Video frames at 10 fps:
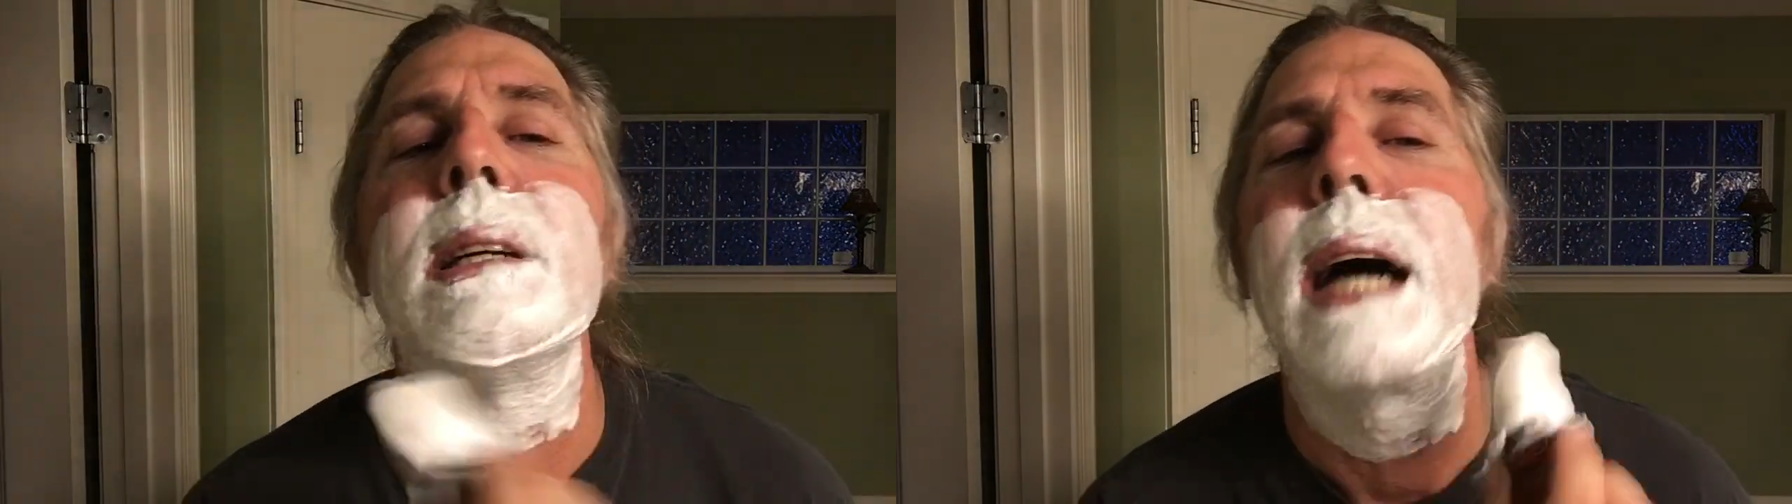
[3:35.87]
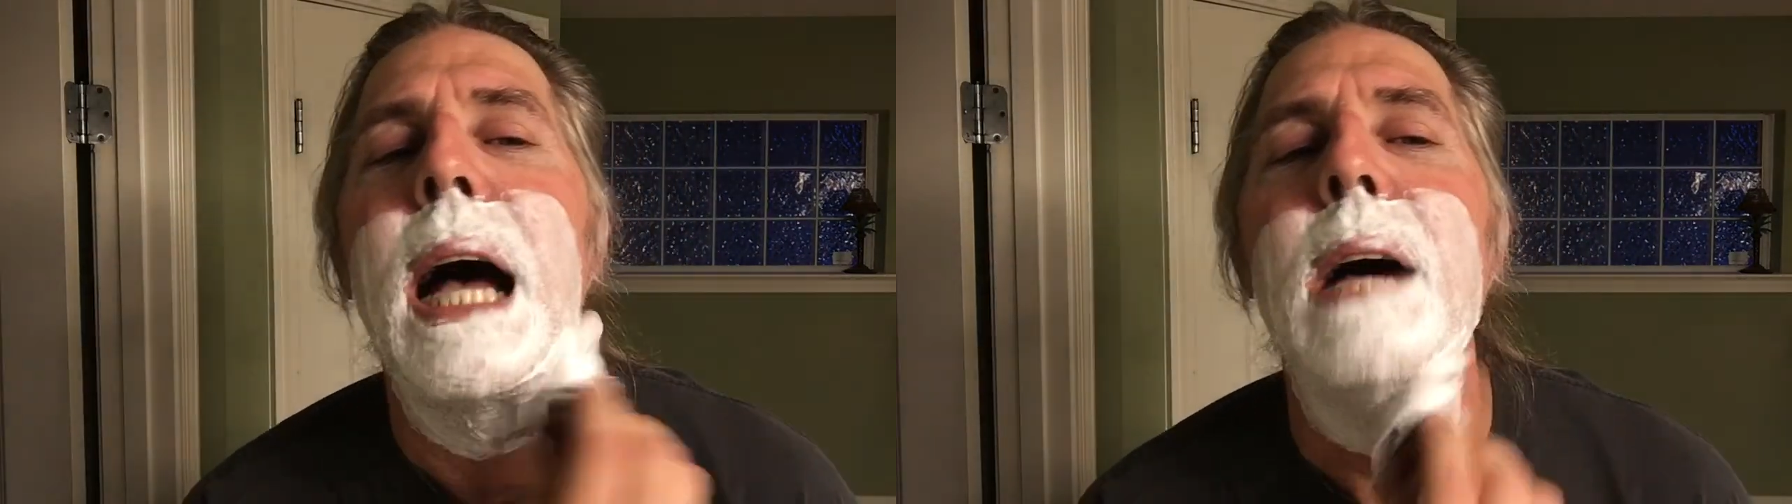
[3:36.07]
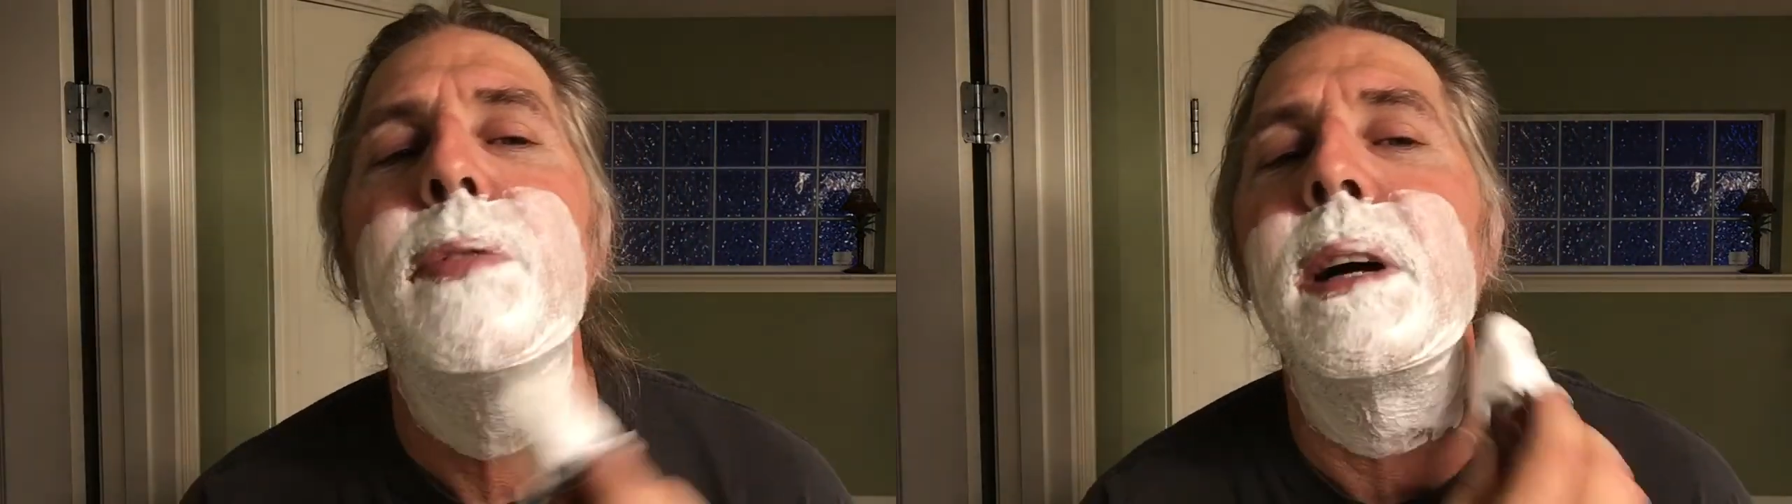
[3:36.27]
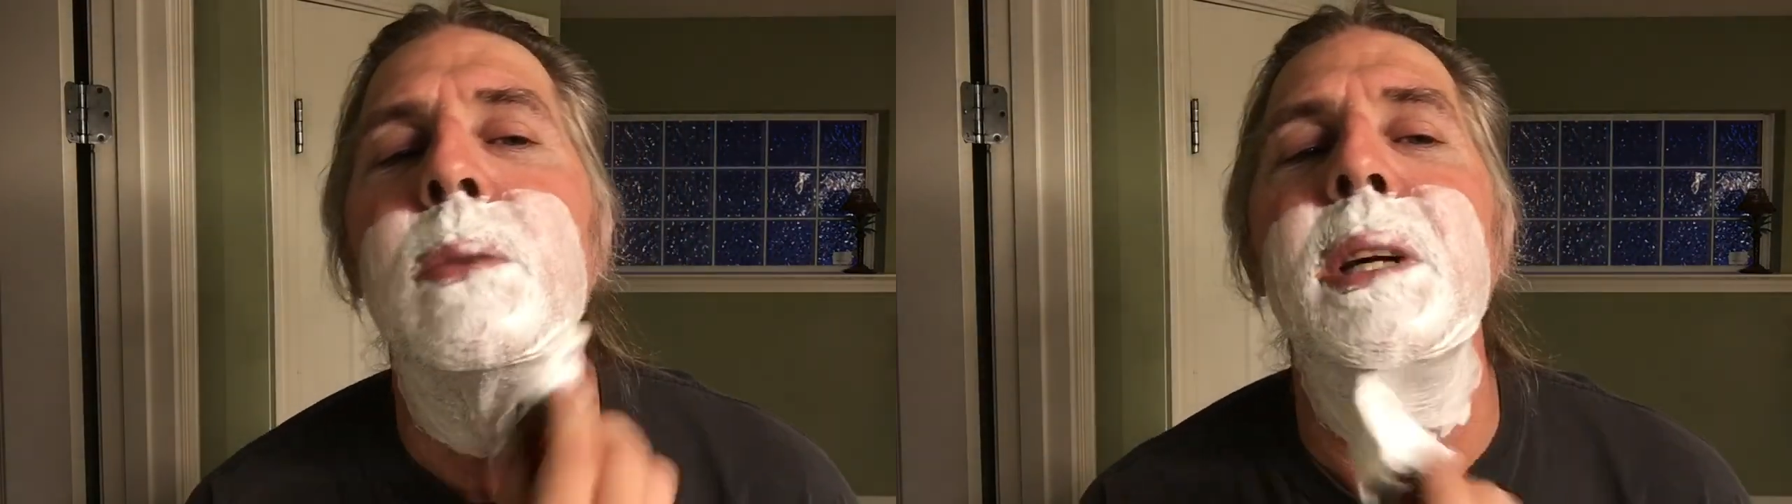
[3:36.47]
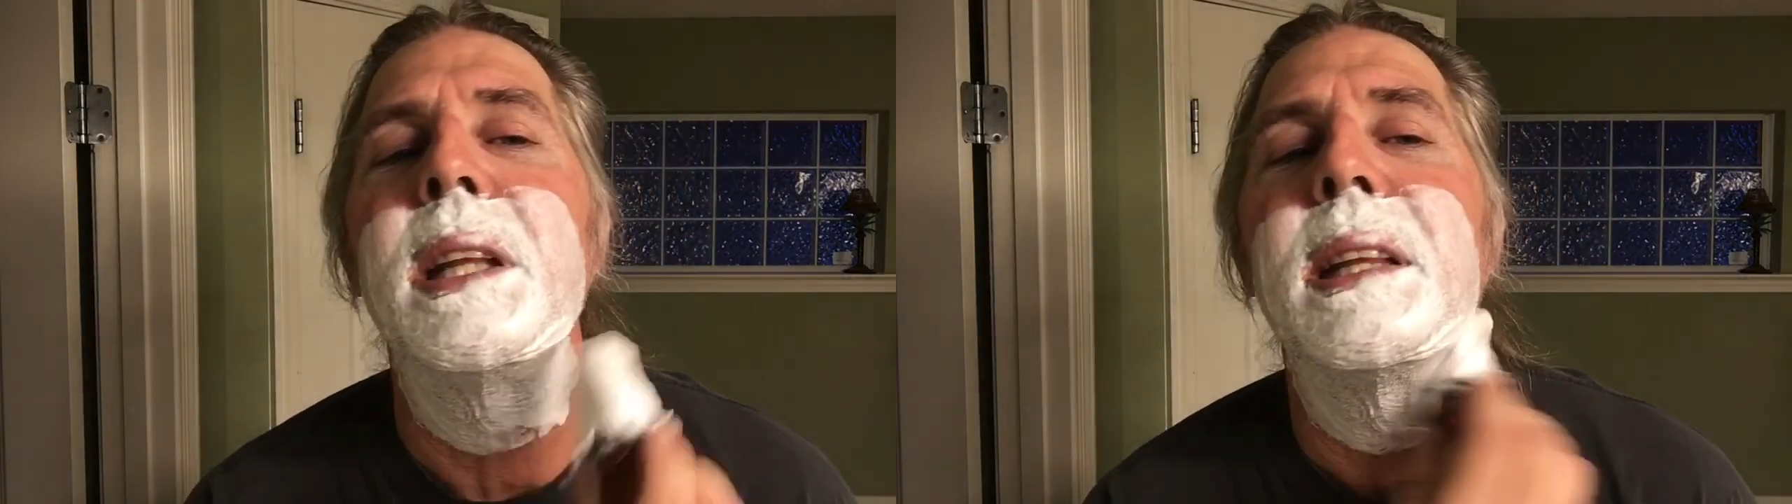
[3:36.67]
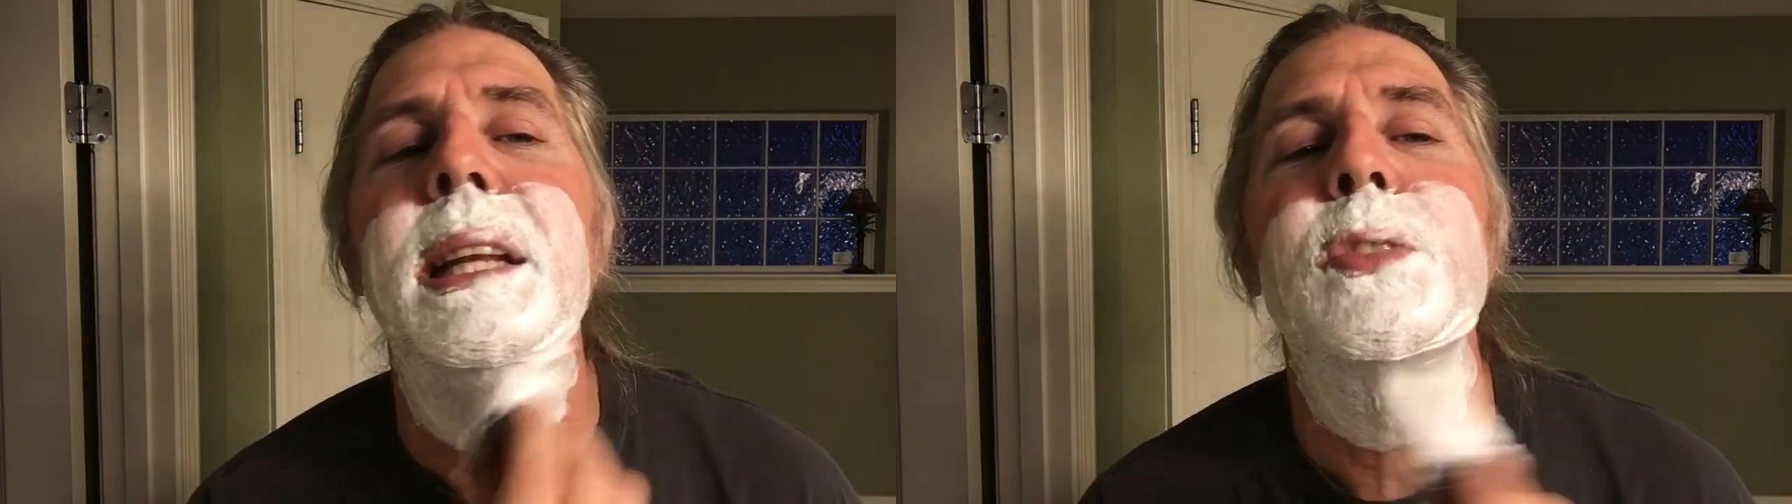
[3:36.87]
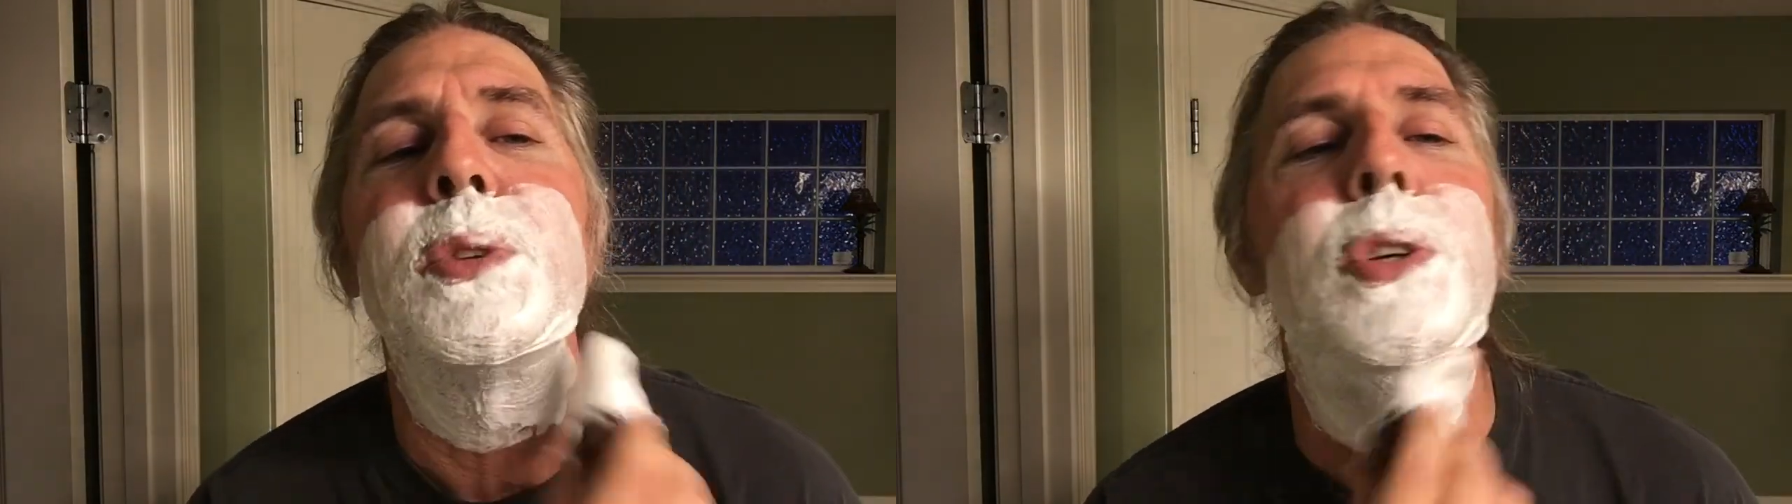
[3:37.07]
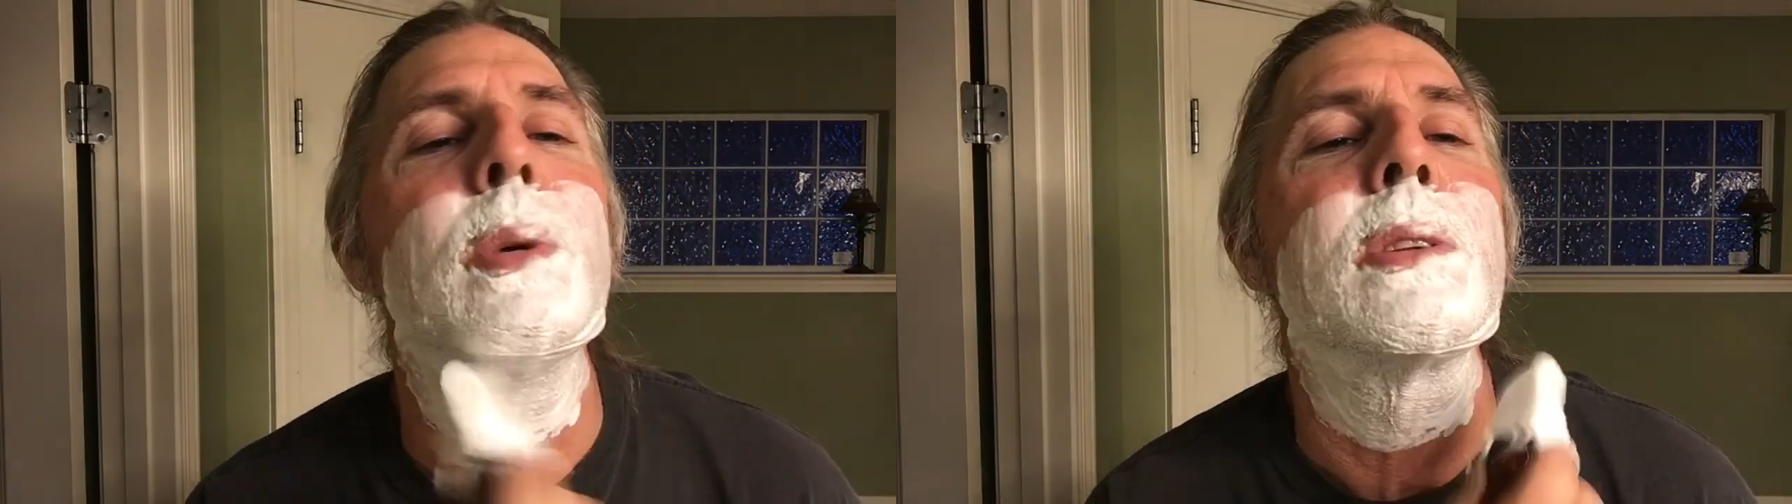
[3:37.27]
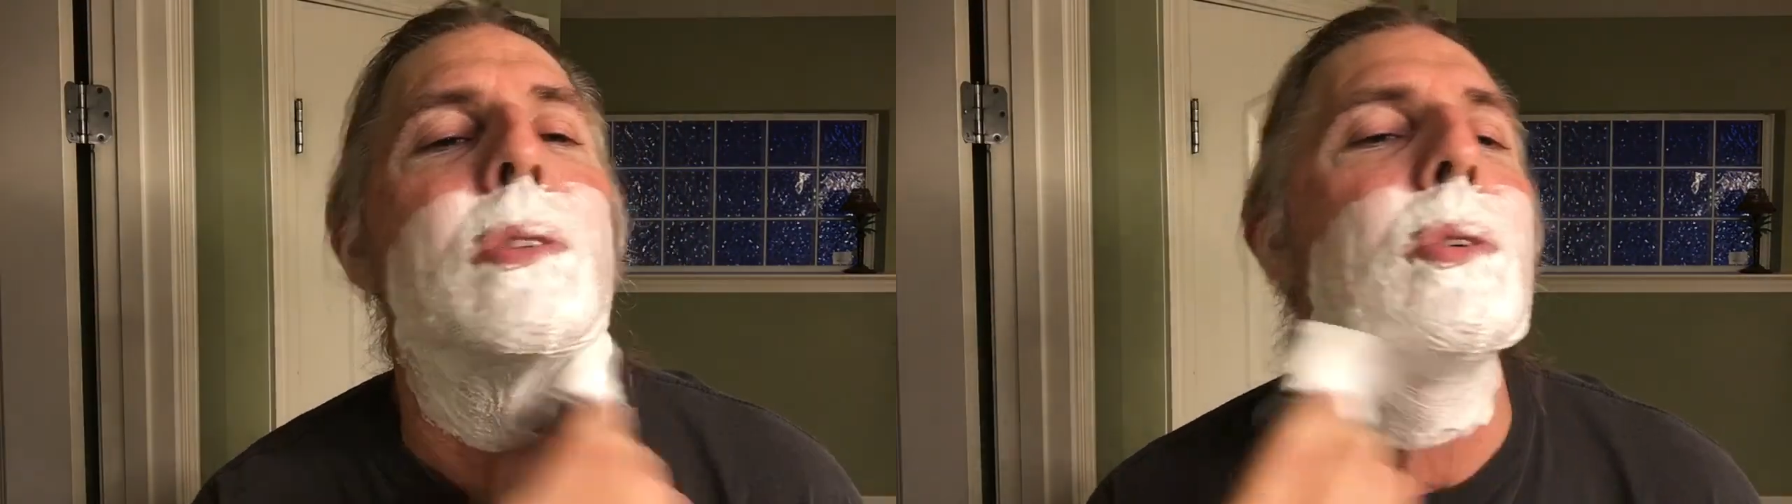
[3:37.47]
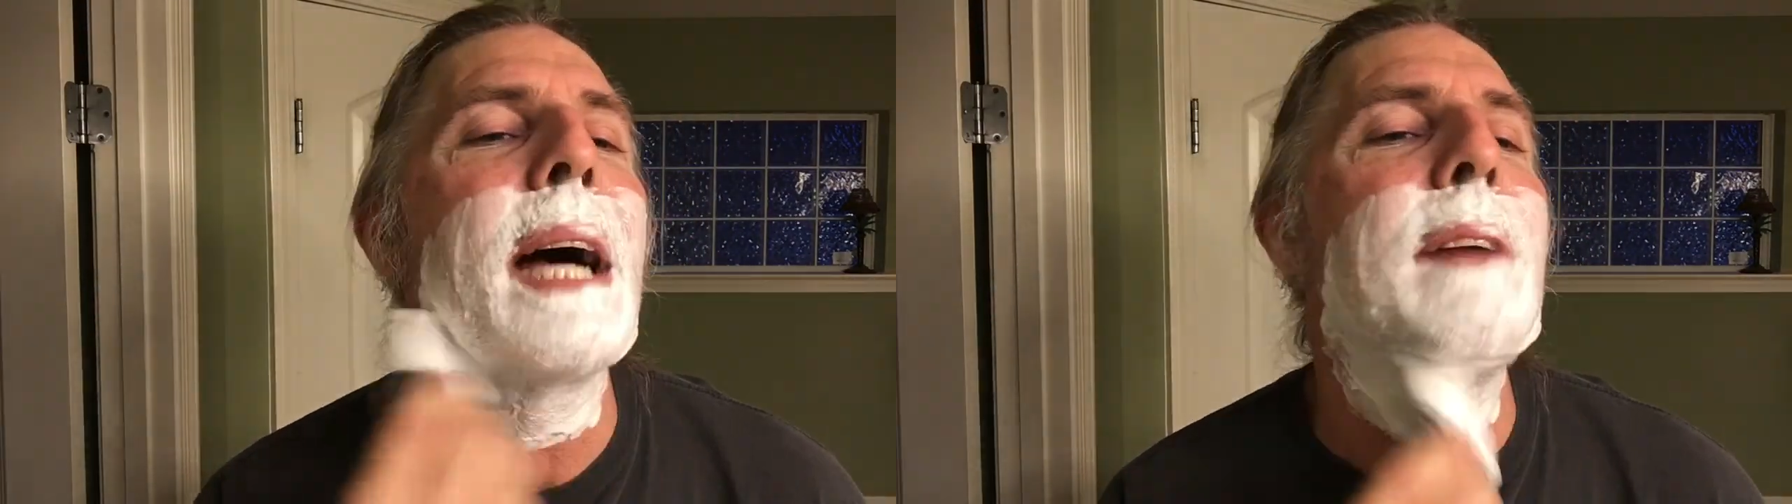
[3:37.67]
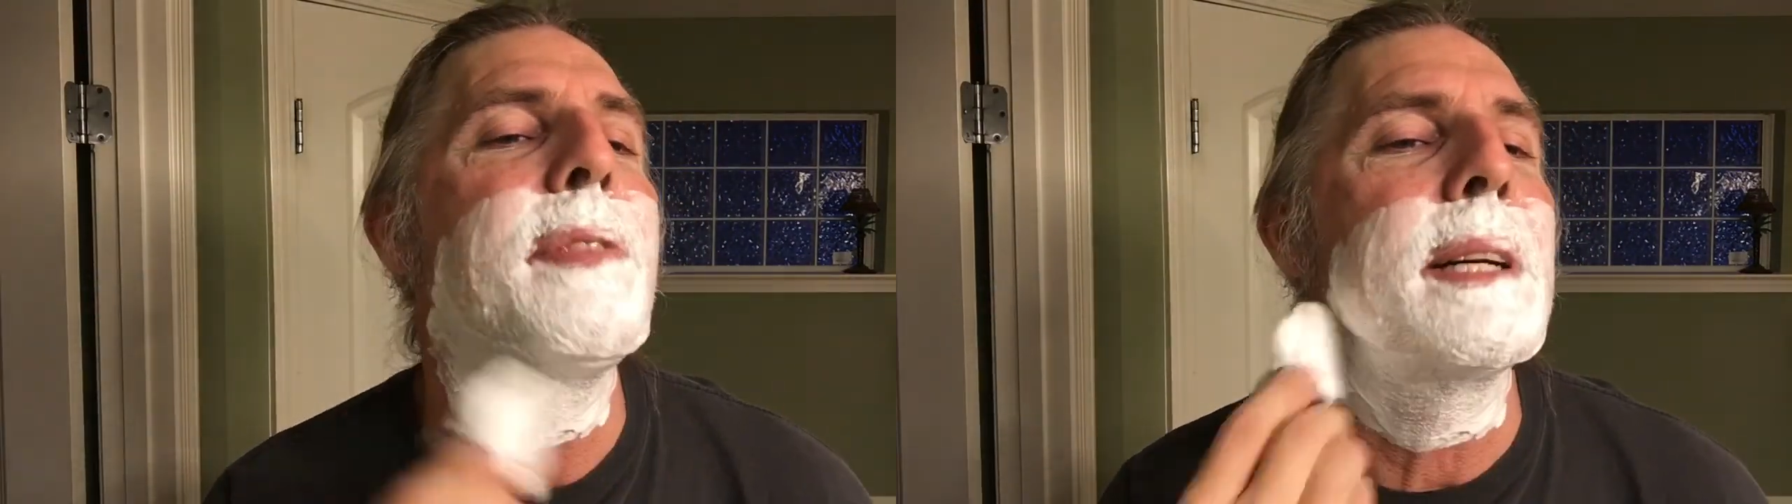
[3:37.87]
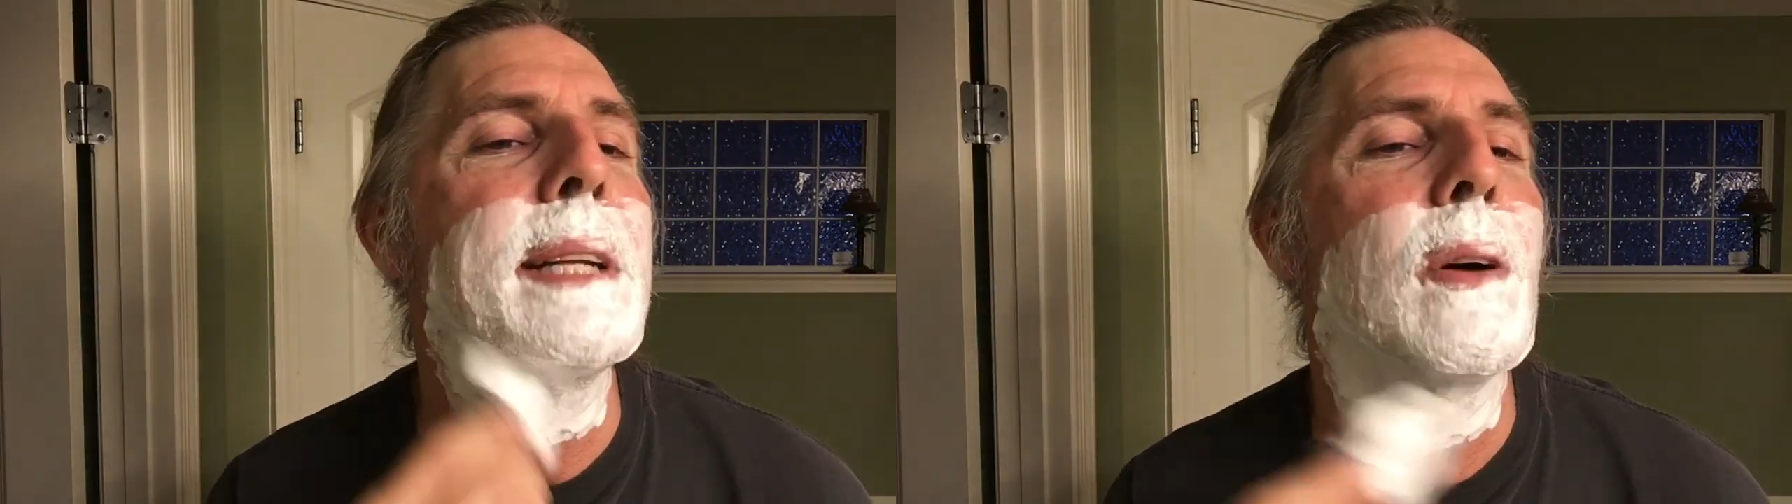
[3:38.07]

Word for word: Have fun with it. That's what you want to do. Have fun.